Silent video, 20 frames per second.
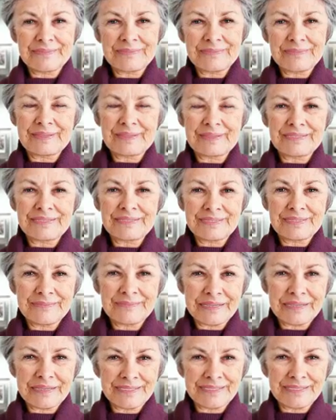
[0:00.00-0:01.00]
first
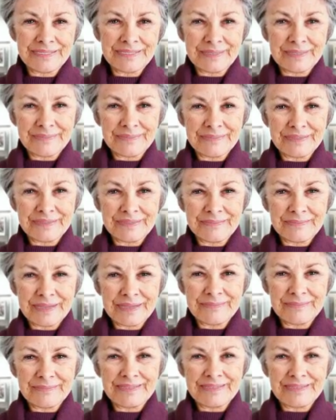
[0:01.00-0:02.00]
trimester, the
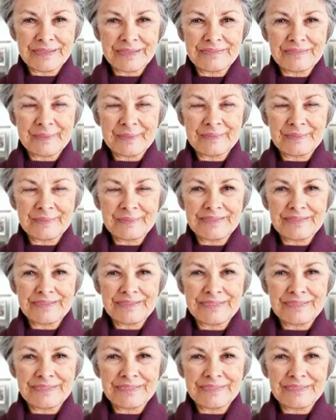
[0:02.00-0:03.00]
baby at 4
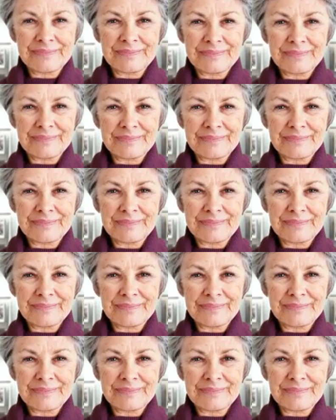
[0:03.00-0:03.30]
weeks.